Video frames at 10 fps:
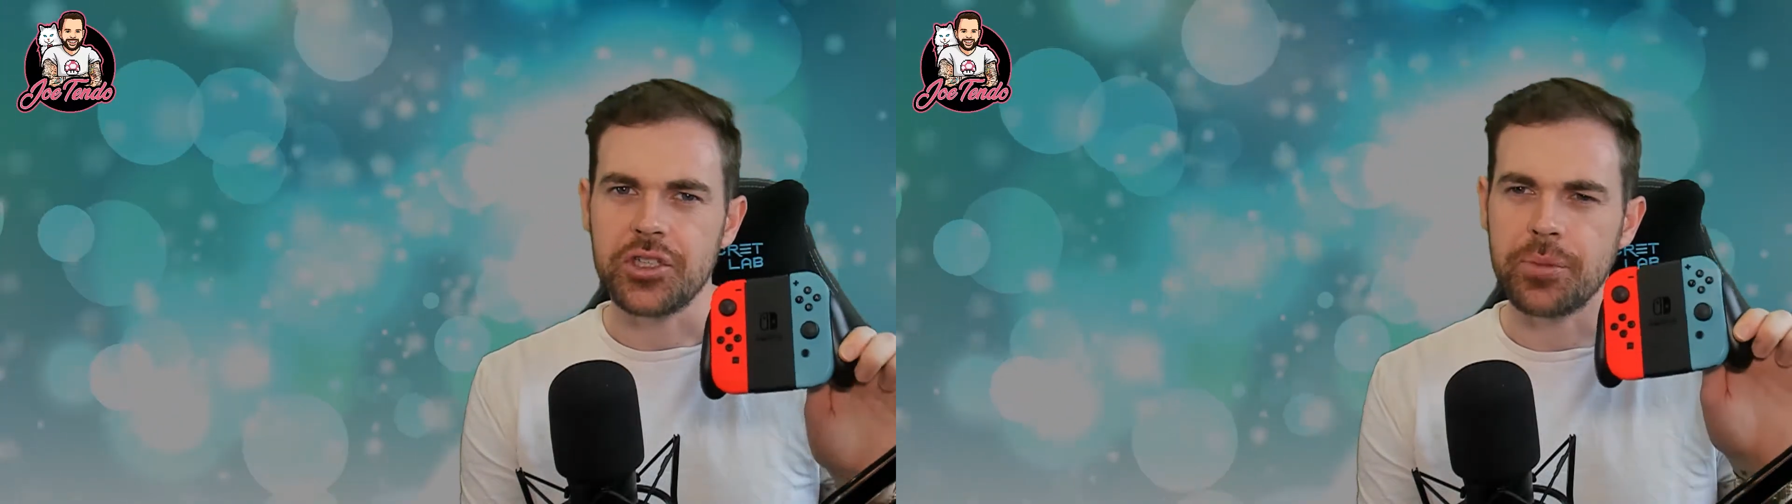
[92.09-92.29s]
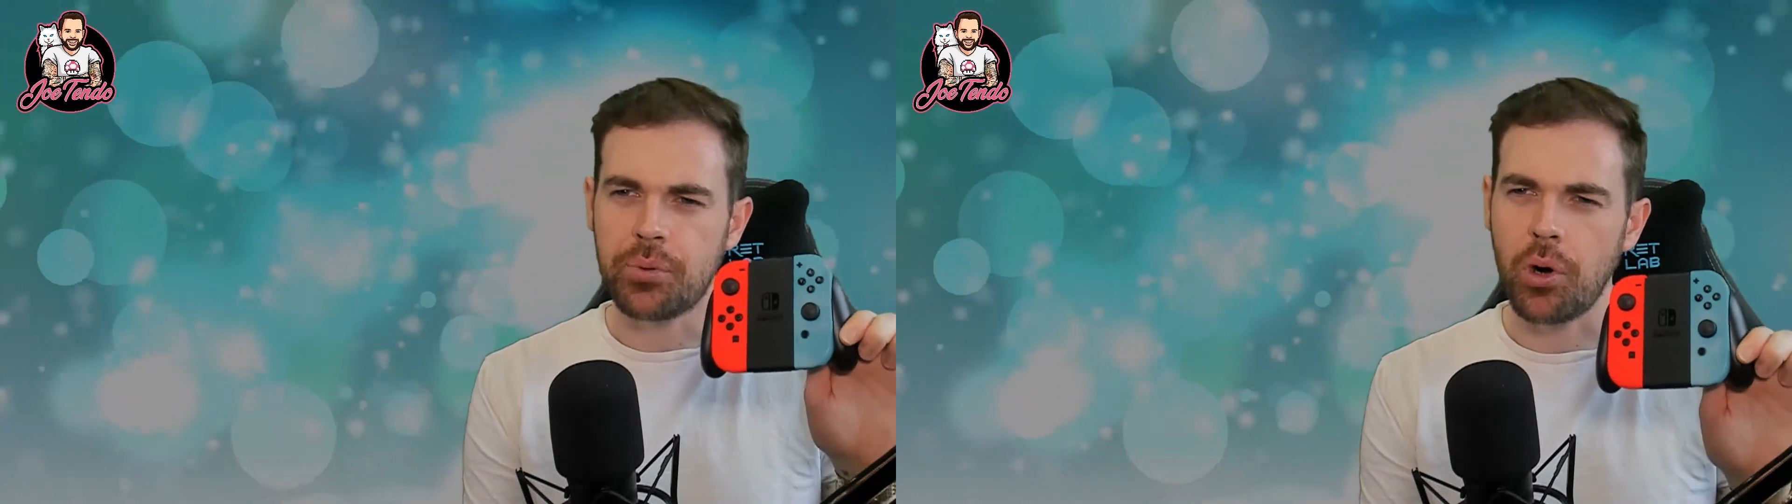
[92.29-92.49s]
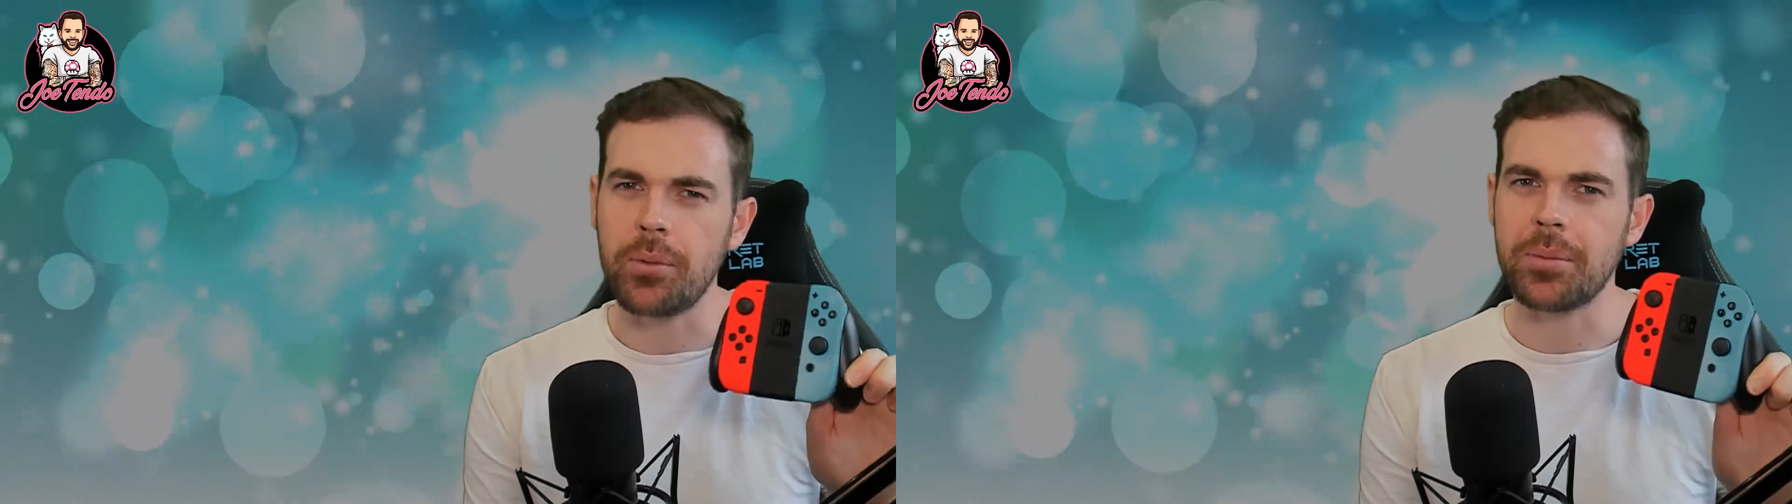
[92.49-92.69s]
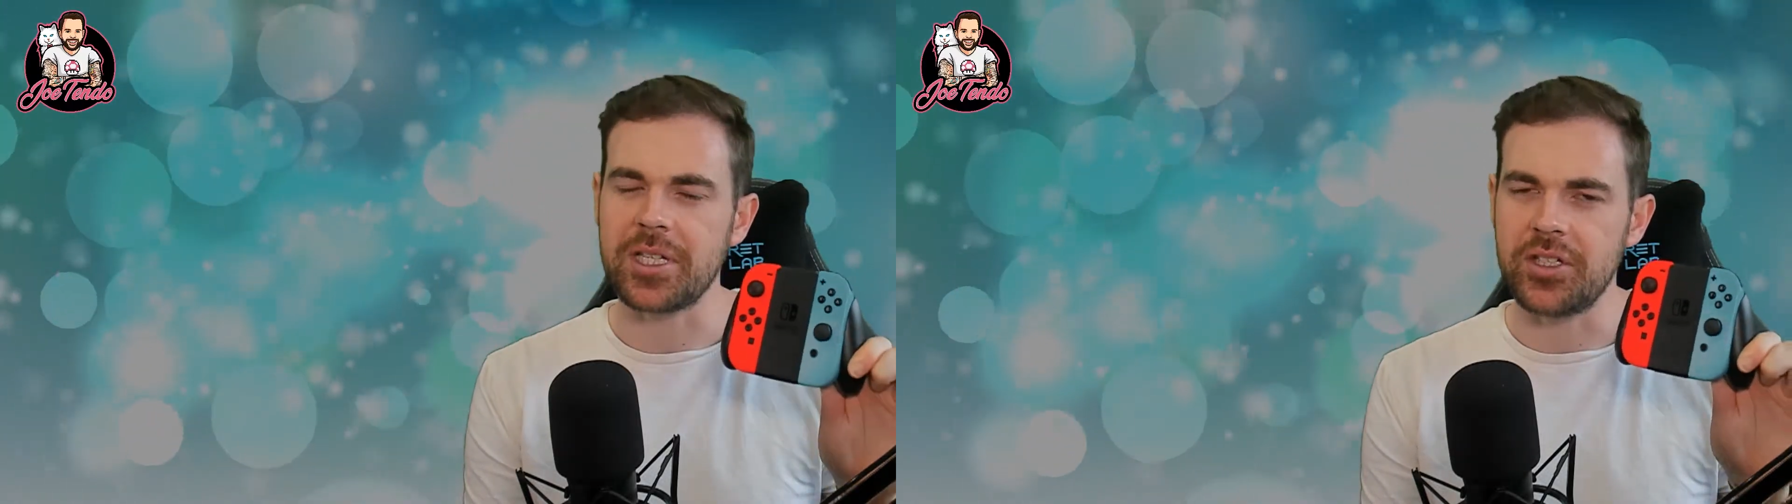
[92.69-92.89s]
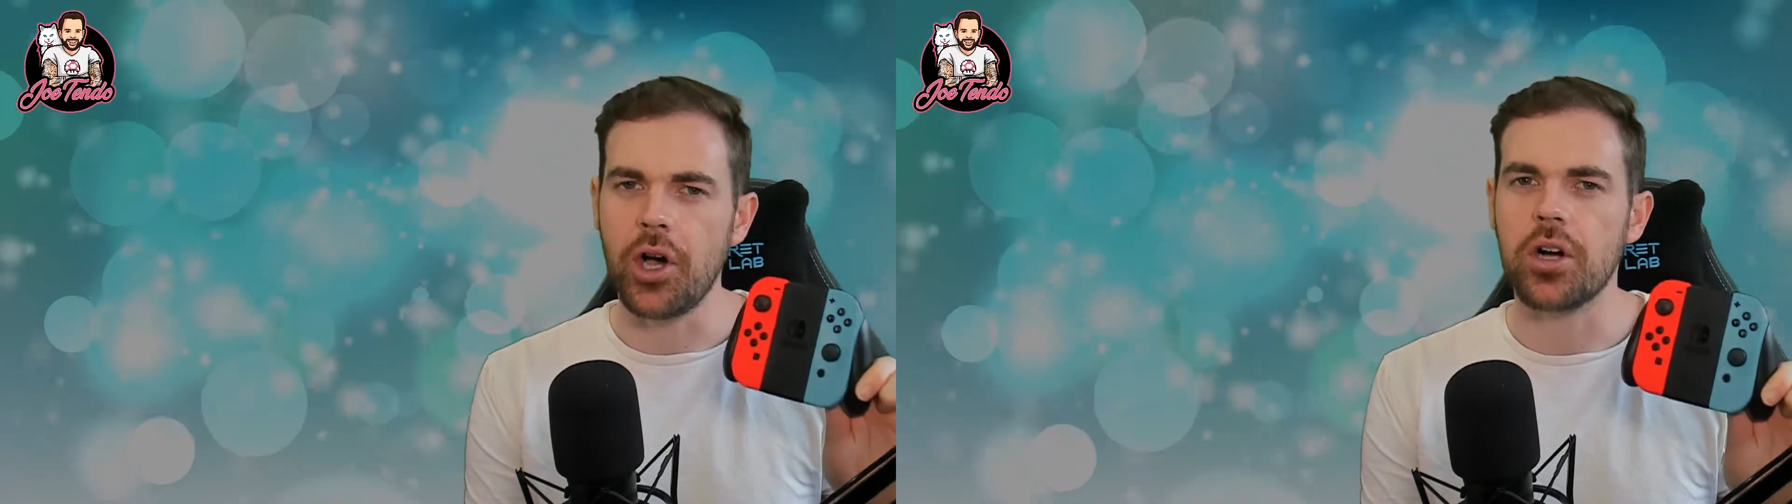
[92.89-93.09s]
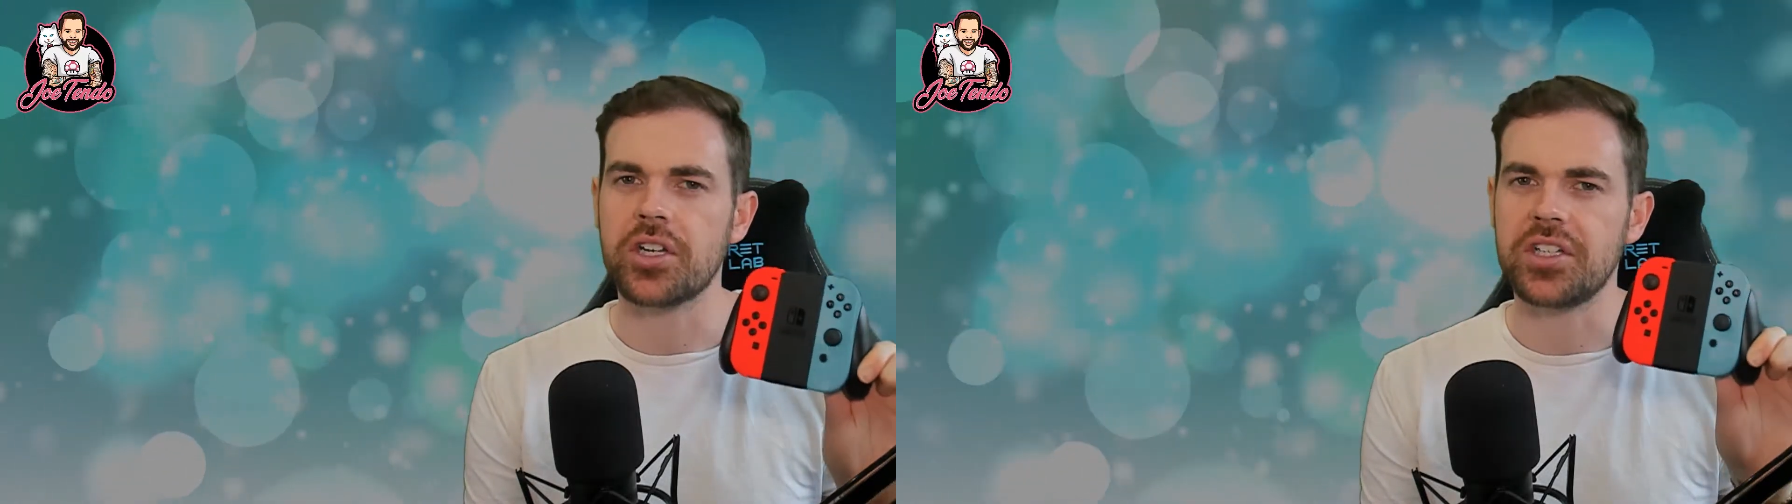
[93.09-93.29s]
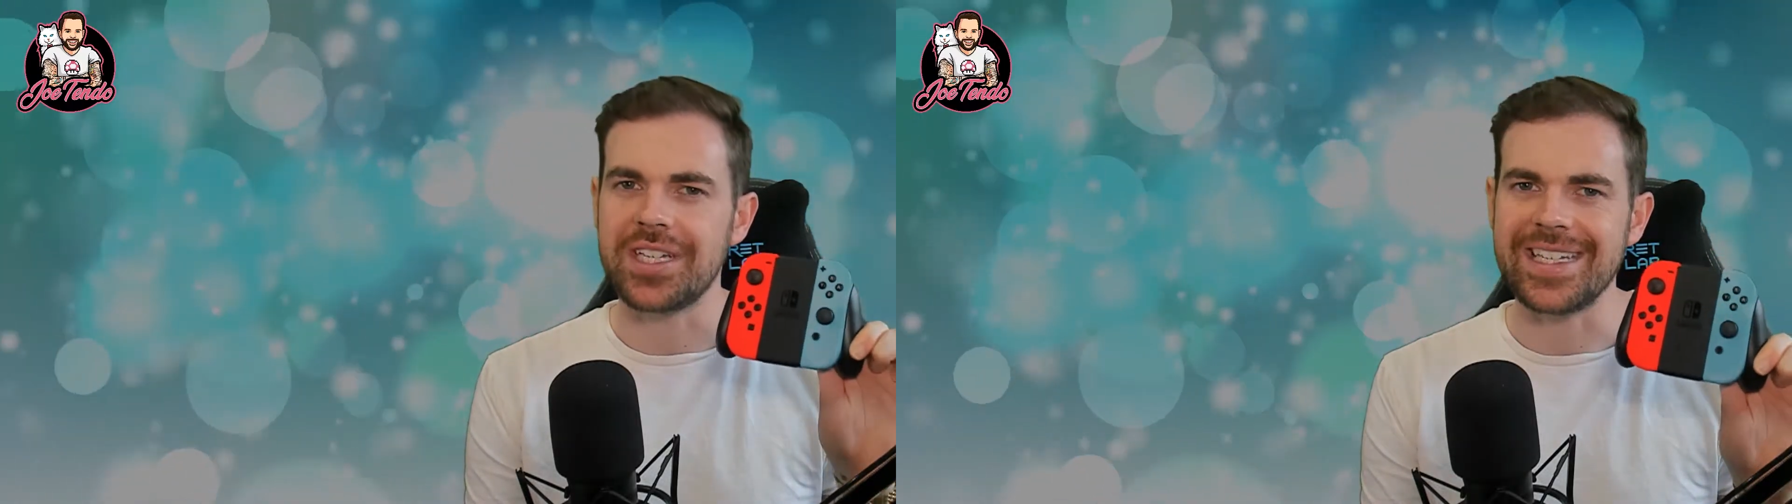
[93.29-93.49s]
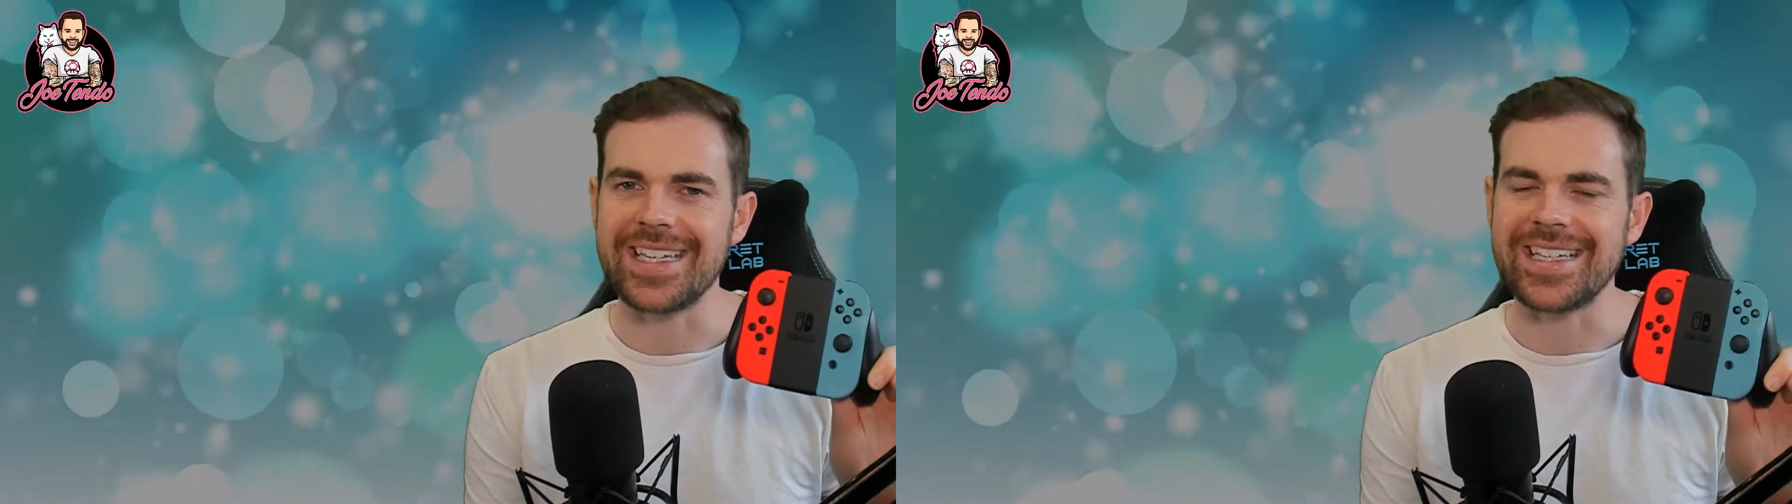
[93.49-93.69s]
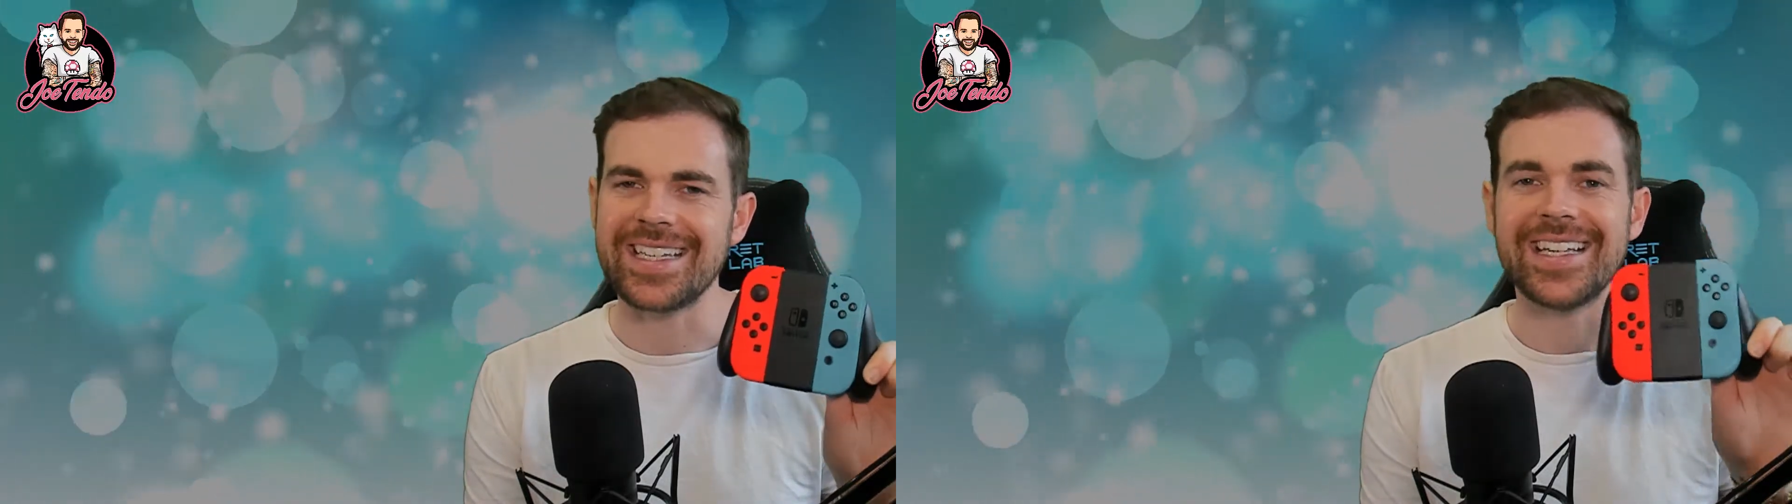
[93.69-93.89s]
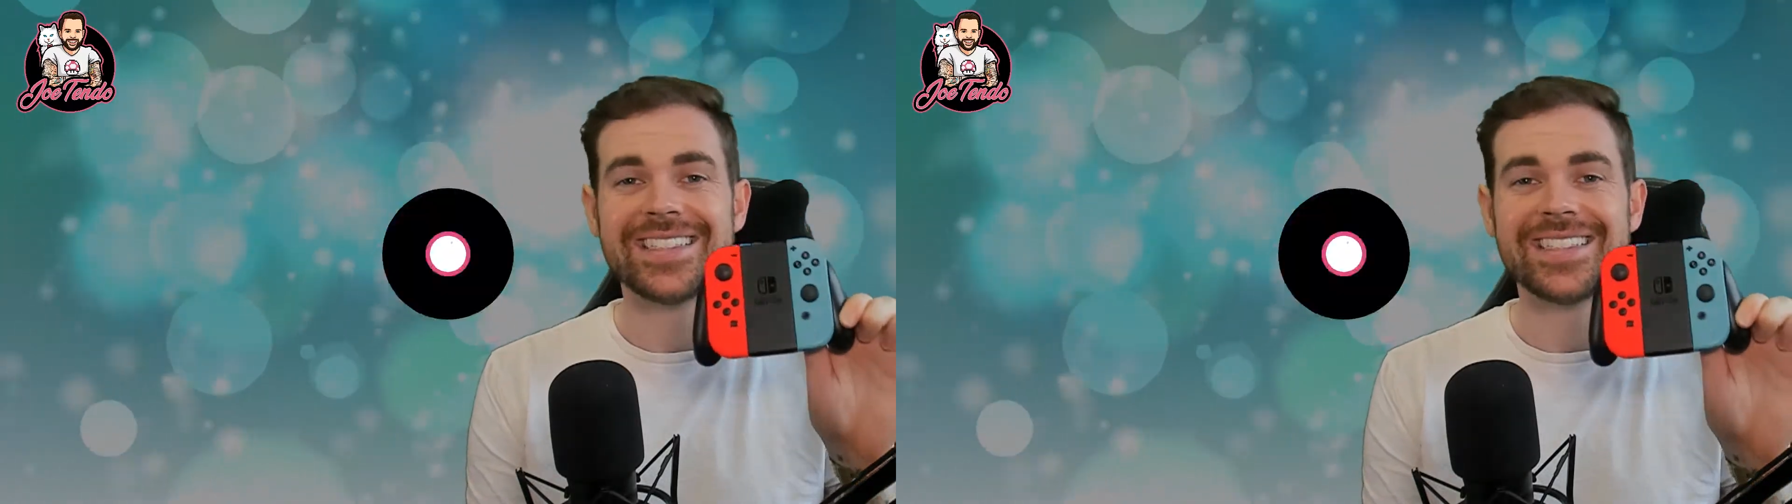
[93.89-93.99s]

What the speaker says: you're probably not going to need